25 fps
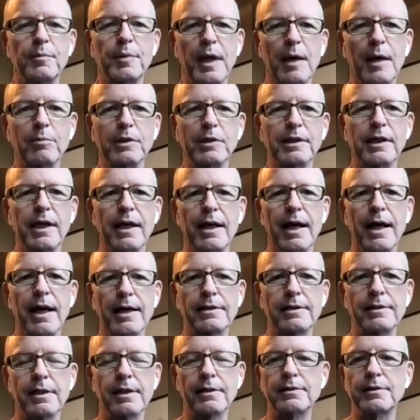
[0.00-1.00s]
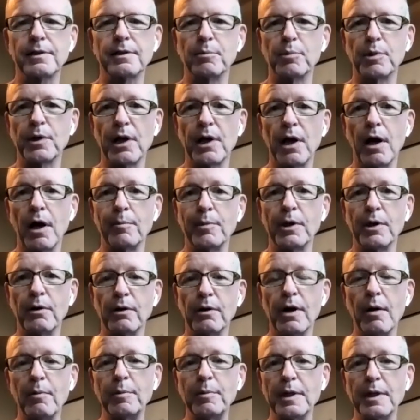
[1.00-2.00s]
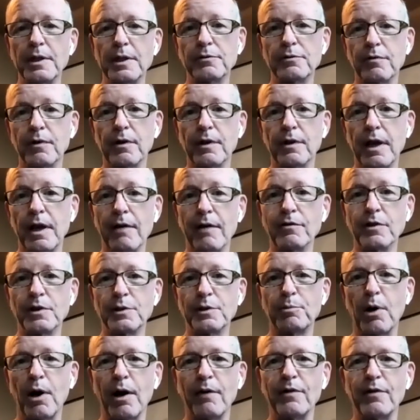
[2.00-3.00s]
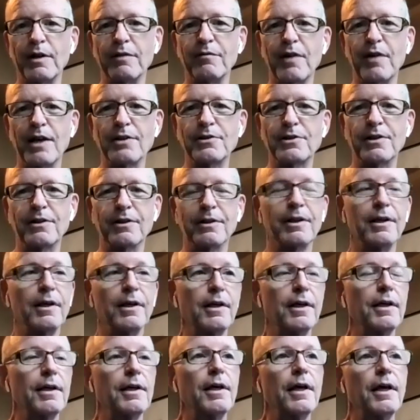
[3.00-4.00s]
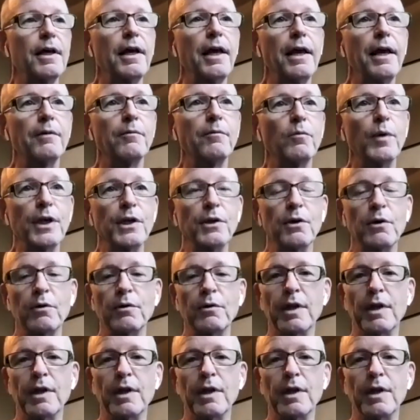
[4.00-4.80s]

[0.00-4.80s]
be able to get access to pre-IPO companies for the average private investor. And we knew